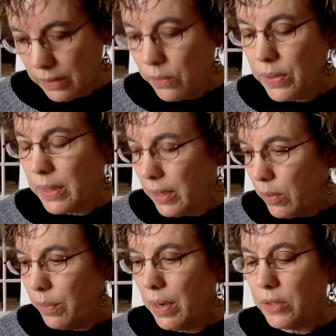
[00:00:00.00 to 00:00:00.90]
There are really
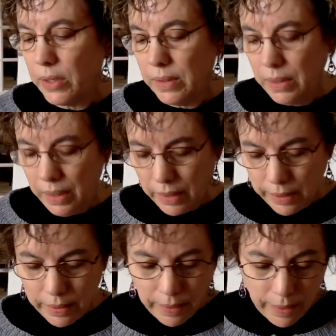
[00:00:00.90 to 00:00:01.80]
cute projects in
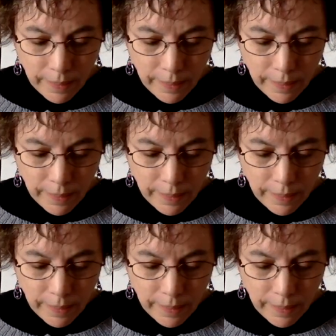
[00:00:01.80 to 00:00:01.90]
here.